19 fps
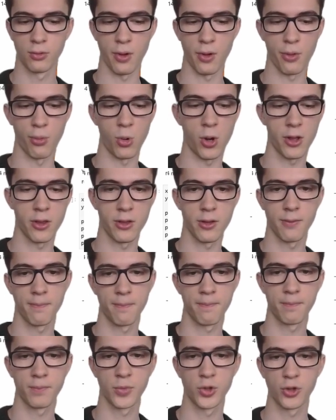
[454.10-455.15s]
with 1,
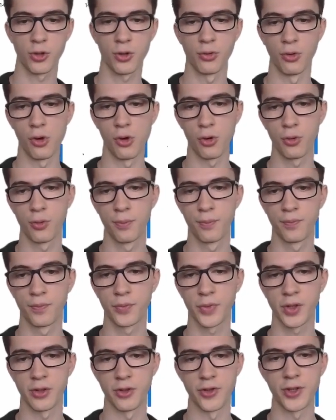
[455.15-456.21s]
too low,
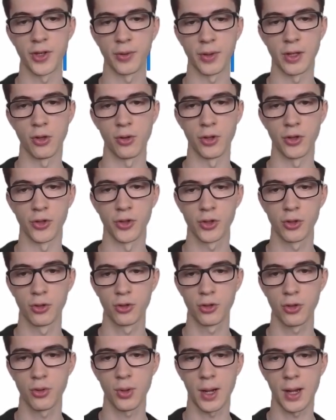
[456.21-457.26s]
you still get noise.
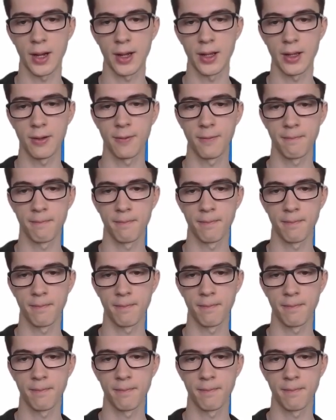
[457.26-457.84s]
Too high,